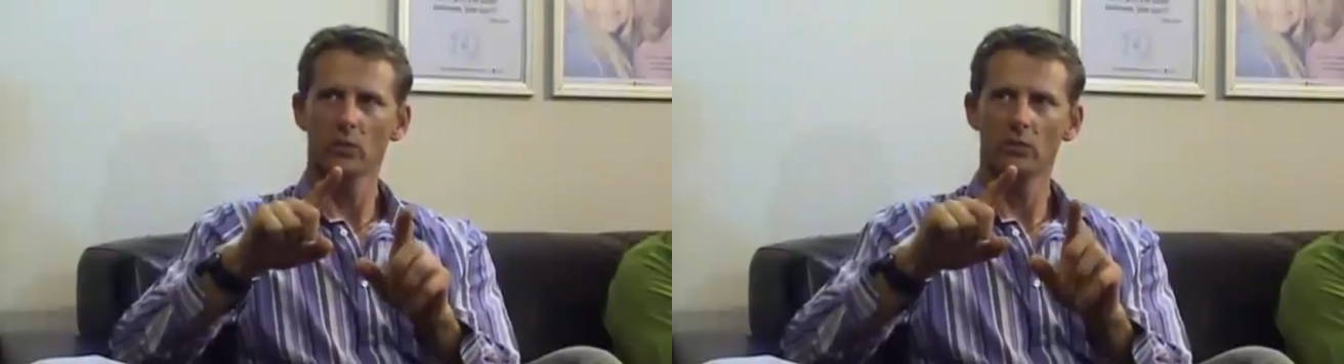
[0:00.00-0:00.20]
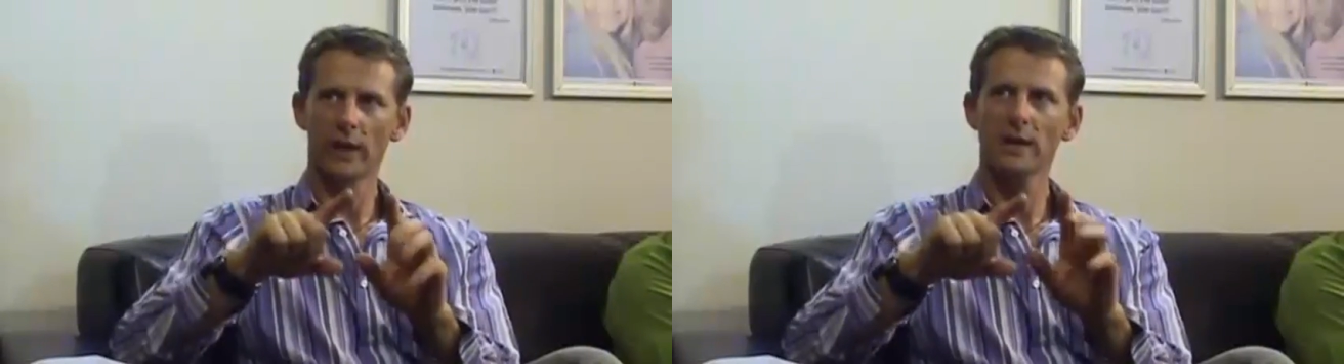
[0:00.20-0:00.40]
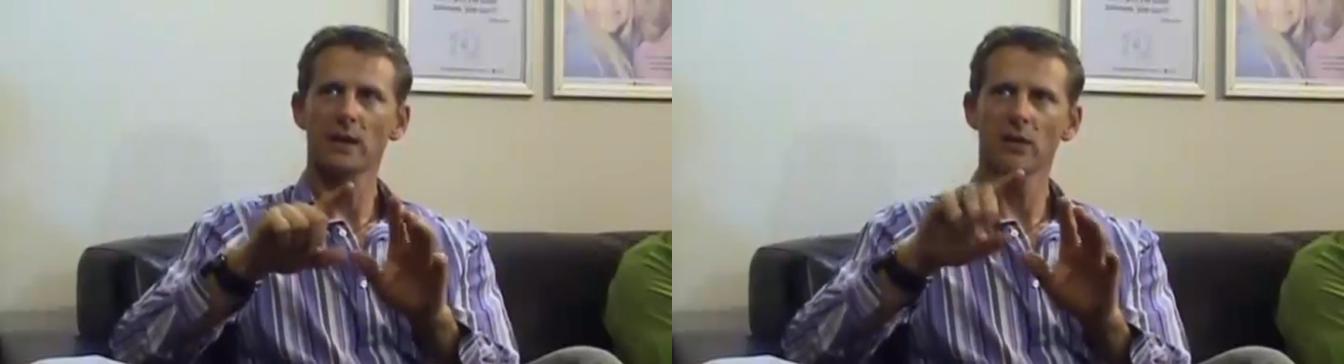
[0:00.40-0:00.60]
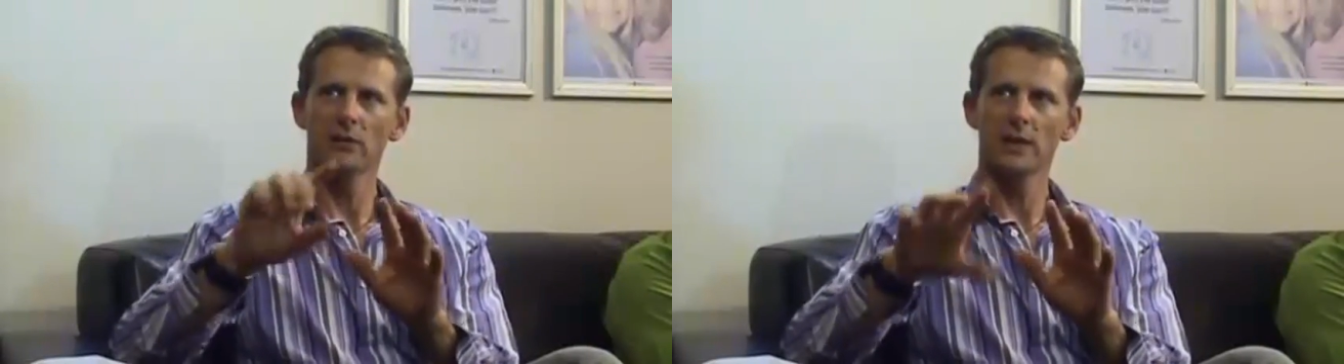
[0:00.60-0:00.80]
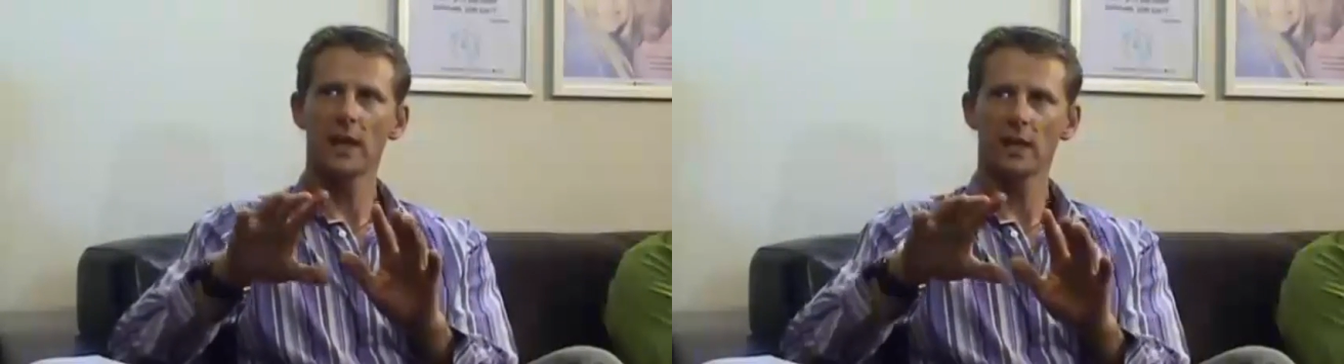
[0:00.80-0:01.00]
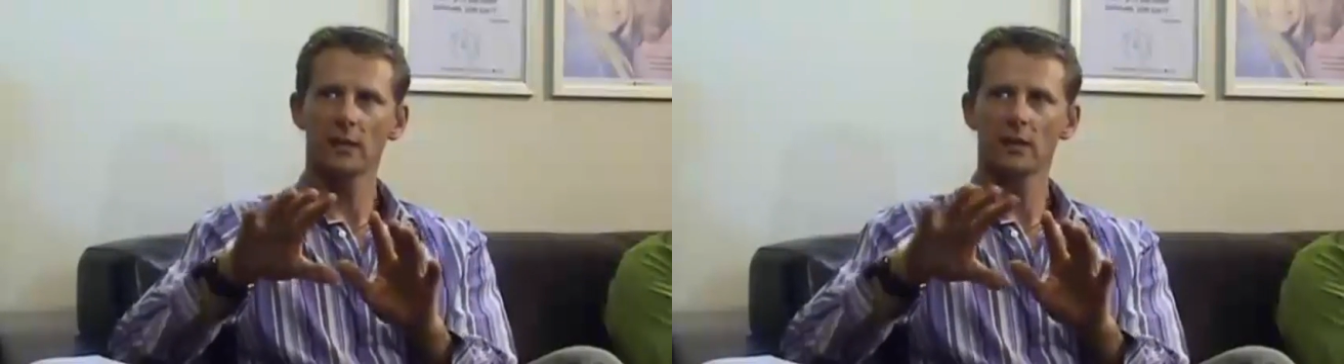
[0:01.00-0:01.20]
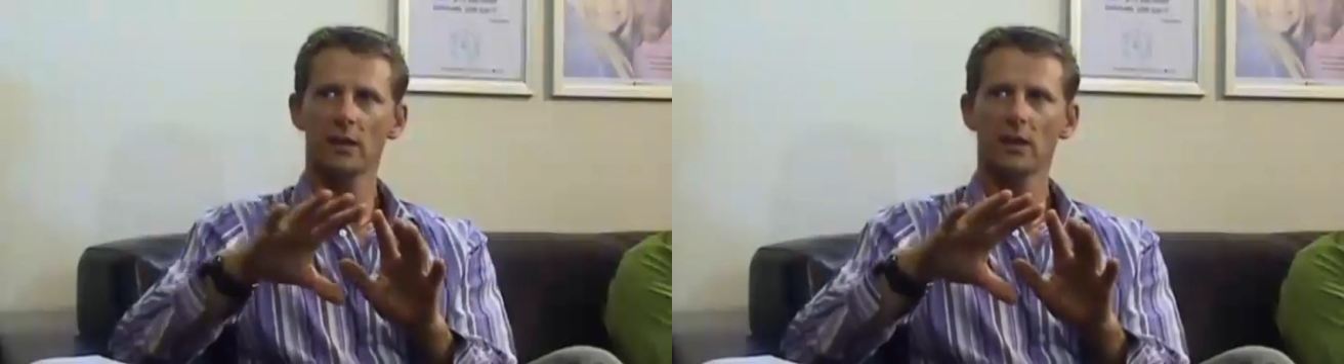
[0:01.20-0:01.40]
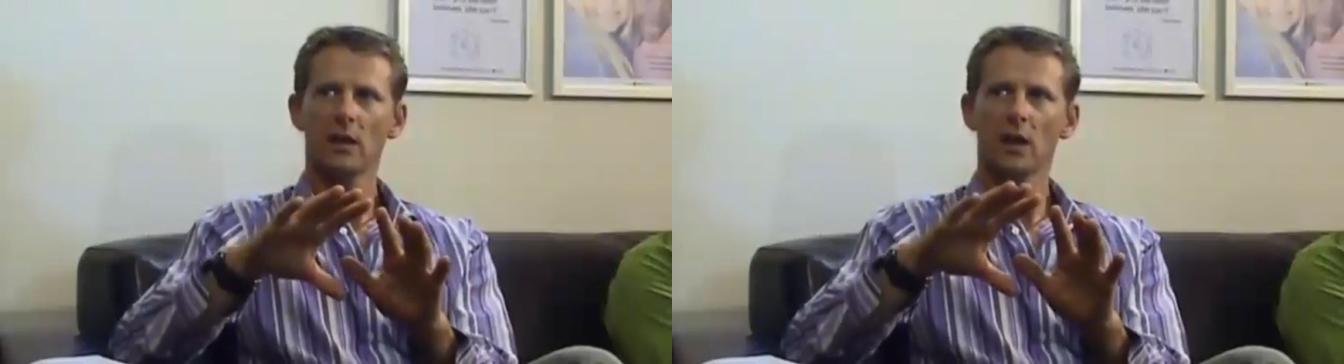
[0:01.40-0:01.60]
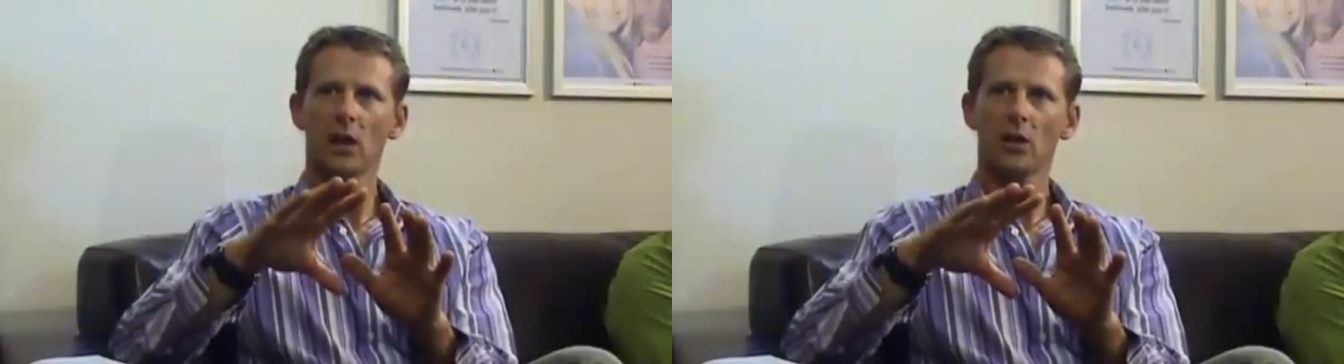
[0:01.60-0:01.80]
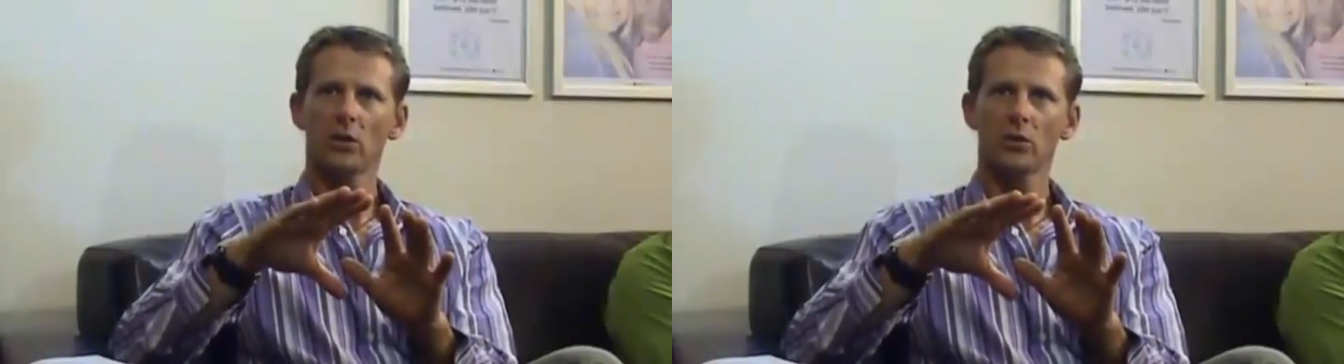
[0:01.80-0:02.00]
Rate out of 10,
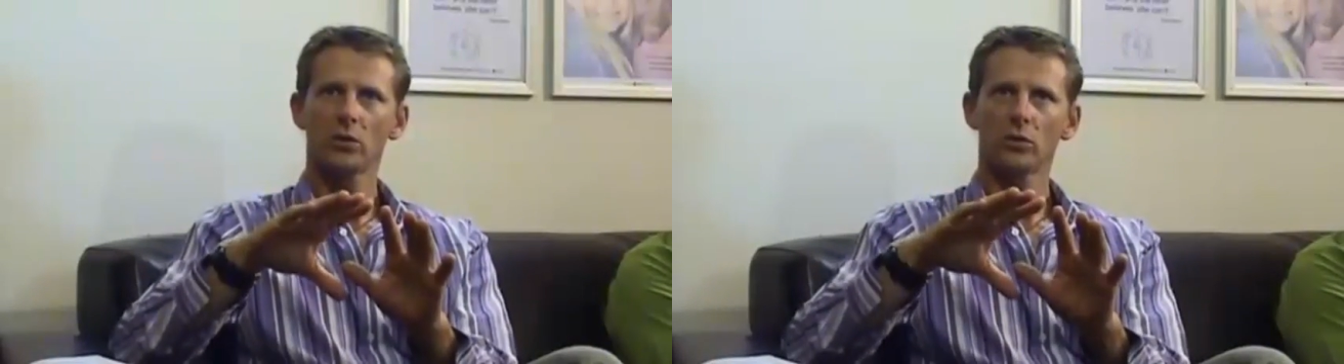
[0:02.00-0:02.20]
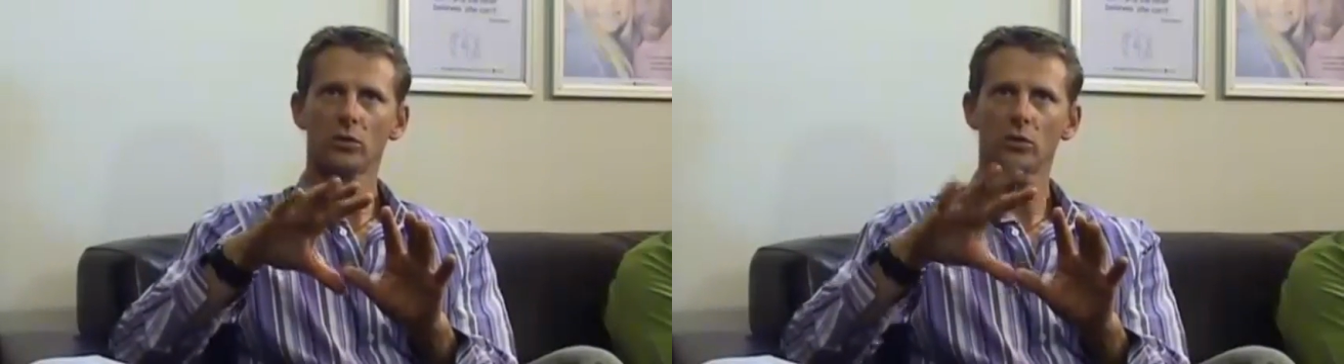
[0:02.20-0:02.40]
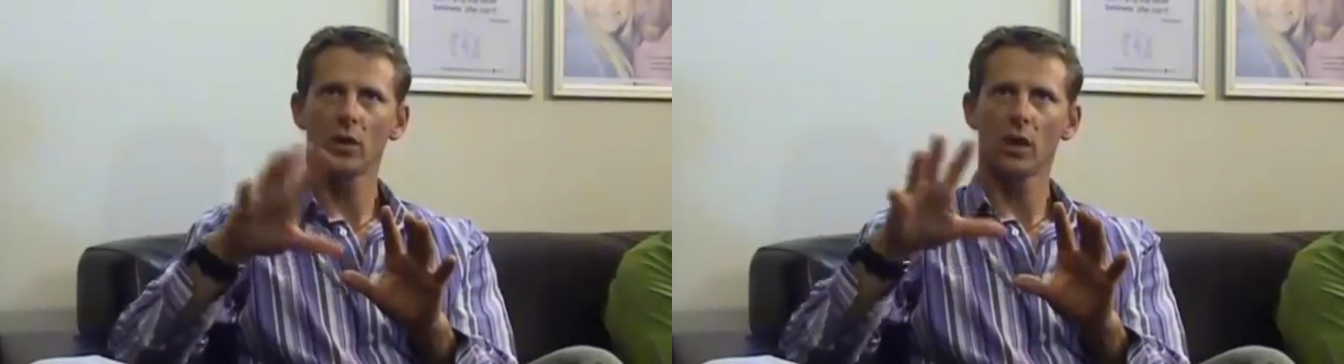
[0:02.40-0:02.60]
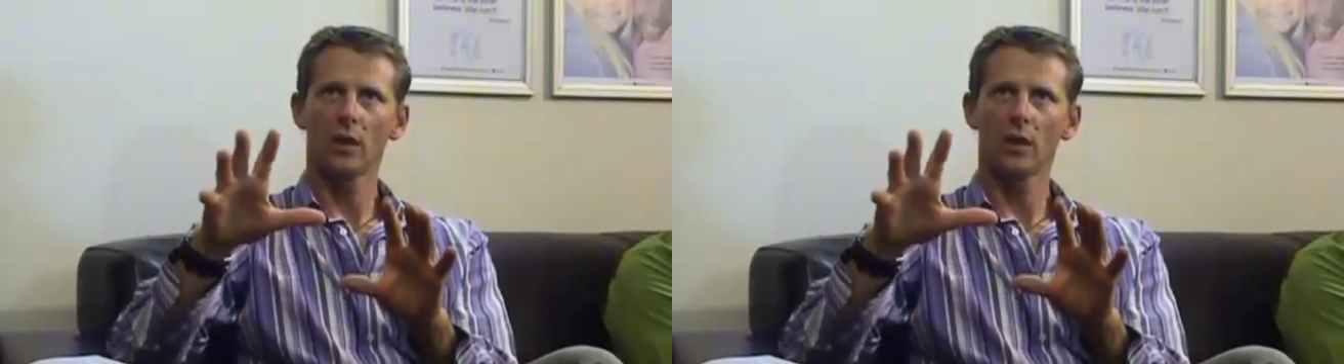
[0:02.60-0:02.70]
how